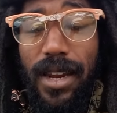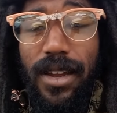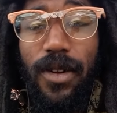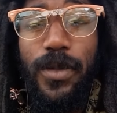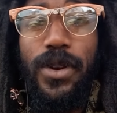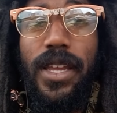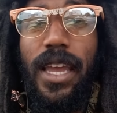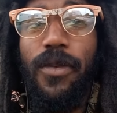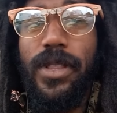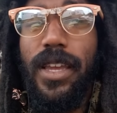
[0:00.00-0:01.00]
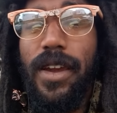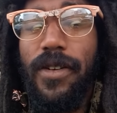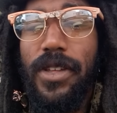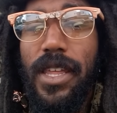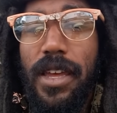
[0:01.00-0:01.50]
communicate with the
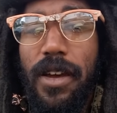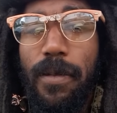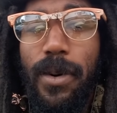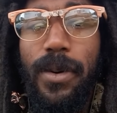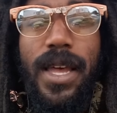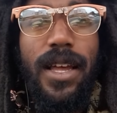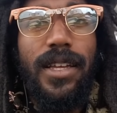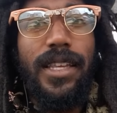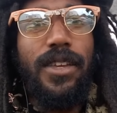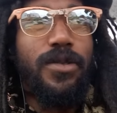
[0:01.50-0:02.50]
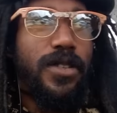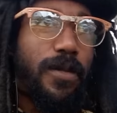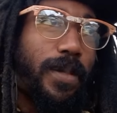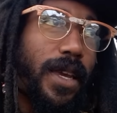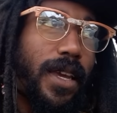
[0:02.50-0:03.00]
area of the elbow because they used to
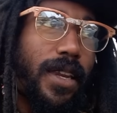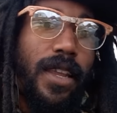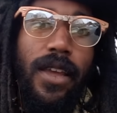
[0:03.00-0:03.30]
be in